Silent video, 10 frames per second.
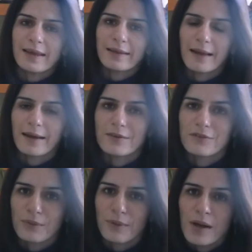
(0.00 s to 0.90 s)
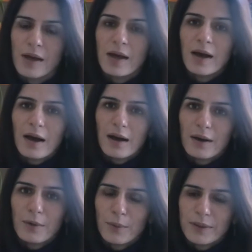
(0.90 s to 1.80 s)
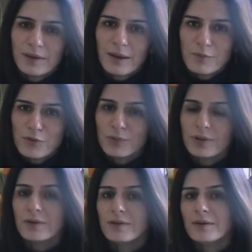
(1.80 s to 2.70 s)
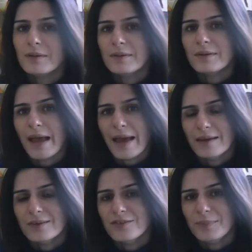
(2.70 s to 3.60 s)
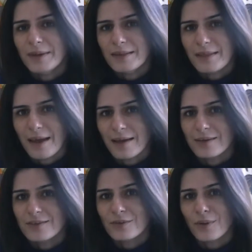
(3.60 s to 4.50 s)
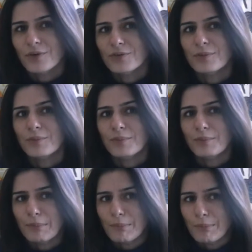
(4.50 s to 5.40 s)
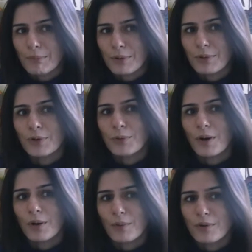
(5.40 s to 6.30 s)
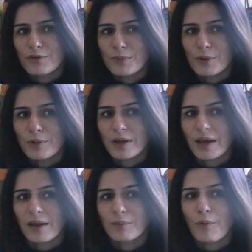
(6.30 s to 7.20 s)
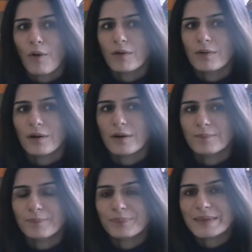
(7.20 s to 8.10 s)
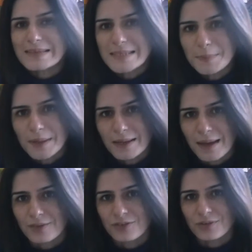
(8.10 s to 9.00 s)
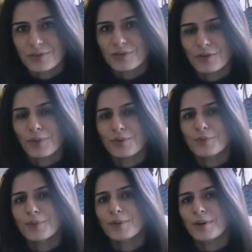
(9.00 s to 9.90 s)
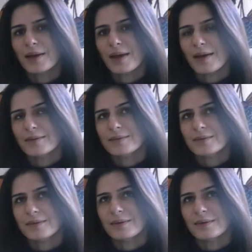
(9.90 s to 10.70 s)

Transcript: like that. So with the Neptunian energy being there, it's going to, you know, you are going to be looking at more deeper connections. You're going to be looking at